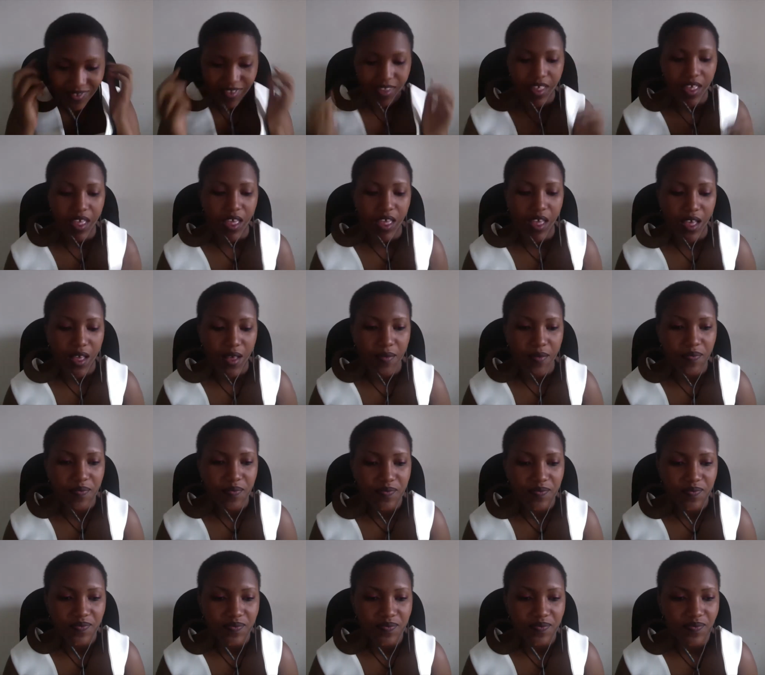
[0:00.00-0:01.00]

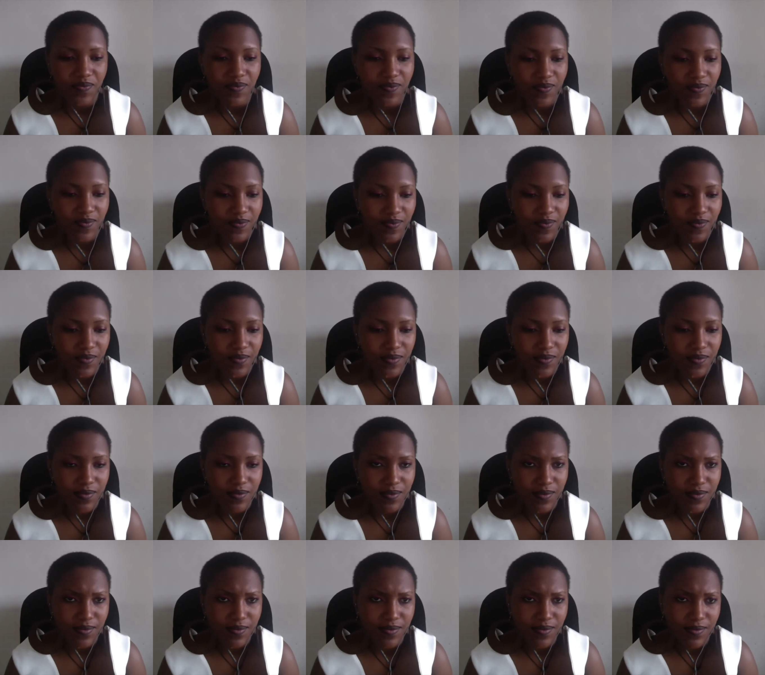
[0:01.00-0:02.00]

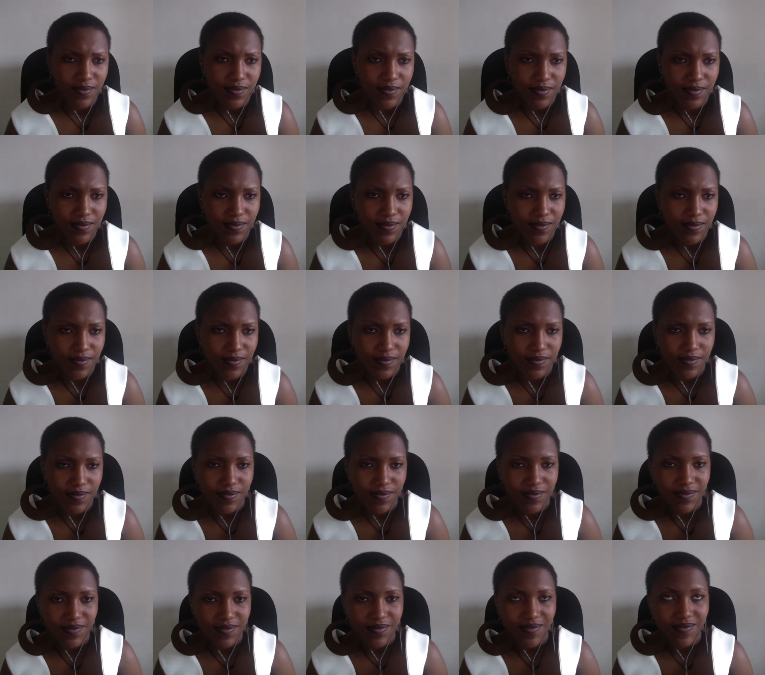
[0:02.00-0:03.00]

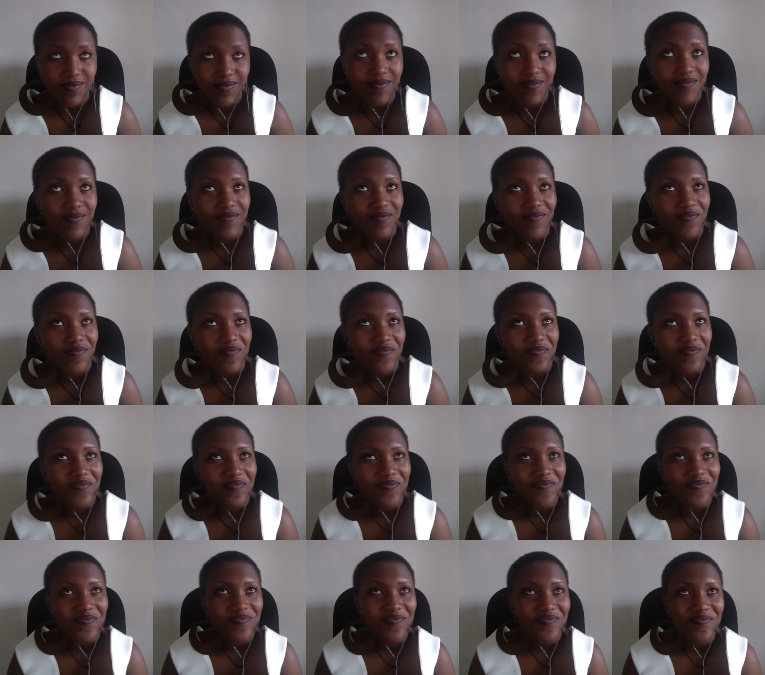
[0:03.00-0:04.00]

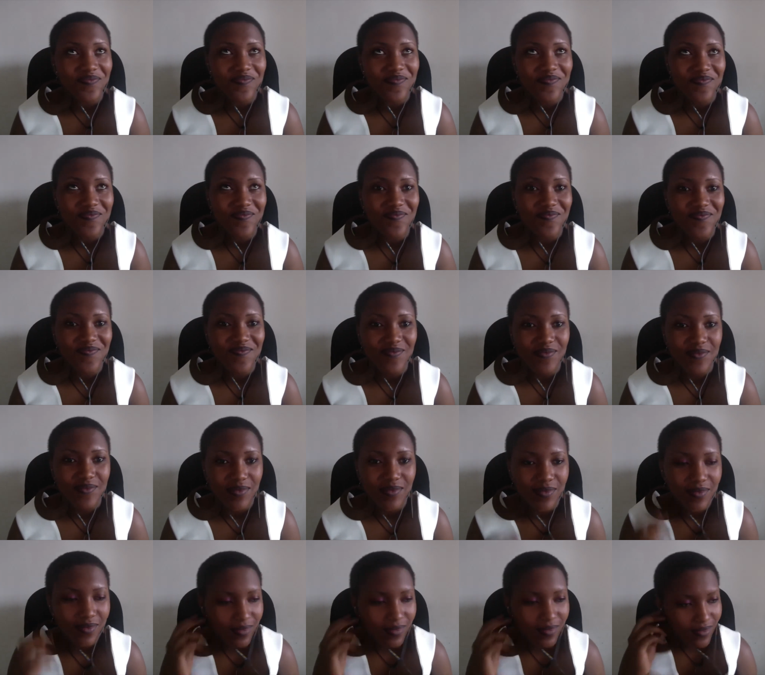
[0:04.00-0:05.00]

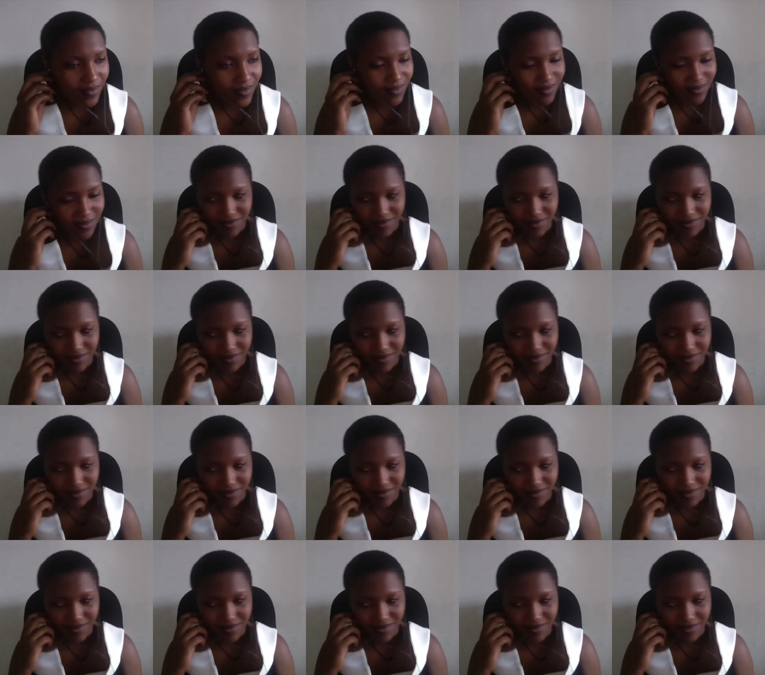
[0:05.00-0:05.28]
(no one is talking)